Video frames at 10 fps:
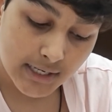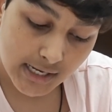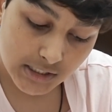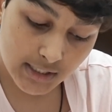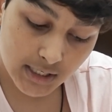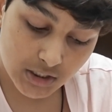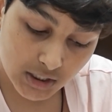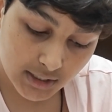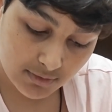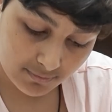
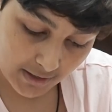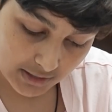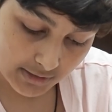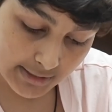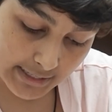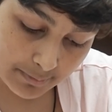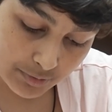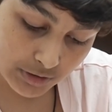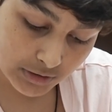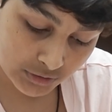Raja I
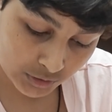came to the